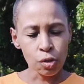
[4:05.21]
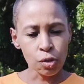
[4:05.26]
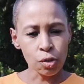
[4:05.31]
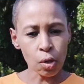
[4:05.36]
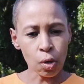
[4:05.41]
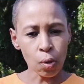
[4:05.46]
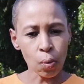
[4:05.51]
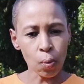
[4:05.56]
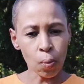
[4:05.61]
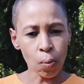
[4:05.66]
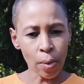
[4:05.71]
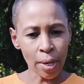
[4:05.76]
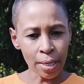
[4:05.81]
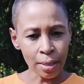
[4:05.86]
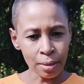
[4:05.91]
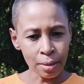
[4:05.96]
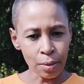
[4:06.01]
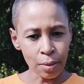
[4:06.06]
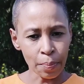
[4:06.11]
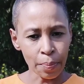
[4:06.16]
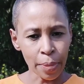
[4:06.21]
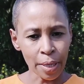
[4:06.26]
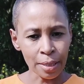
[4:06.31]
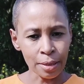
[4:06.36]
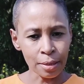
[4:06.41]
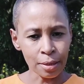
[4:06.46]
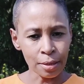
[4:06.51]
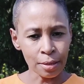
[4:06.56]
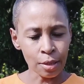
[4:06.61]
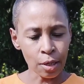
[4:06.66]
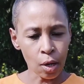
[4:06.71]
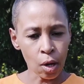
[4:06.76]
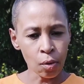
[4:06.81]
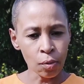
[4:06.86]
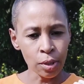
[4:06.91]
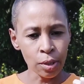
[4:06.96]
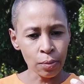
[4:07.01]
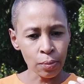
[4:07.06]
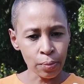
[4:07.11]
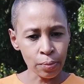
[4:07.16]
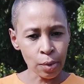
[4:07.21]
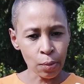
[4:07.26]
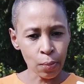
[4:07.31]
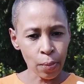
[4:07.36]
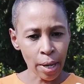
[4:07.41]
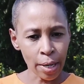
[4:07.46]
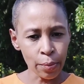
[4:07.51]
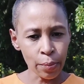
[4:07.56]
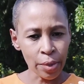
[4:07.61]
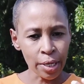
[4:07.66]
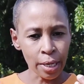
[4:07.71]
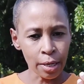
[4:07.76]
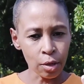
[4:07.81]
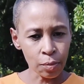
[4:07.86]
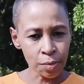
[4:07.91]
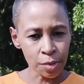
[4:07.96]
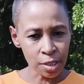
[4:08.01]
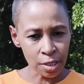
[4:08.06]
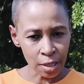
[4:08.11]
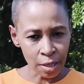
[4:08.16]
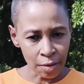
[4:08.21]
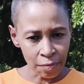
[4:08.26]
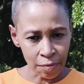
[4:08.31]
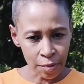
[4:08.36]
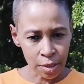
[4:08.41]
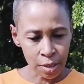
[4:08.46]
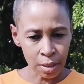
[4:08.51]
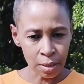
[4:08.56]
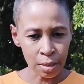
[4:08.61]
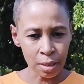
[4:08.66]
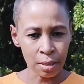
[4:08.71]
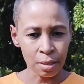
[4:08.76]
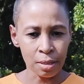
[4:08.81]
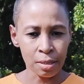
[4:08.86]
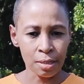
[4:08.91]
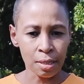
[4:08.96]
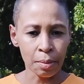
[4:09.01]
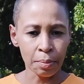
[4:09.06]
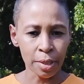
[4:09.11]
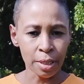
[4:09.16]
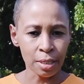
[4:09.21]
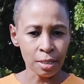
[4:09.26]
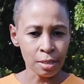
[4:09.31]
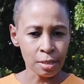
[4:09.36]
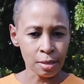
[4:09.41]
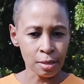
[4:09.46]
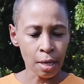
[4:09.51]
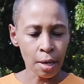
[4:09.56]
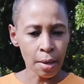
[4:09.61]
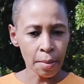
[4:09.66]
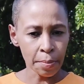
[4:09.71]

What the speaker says: But the way we can observe it in somebody's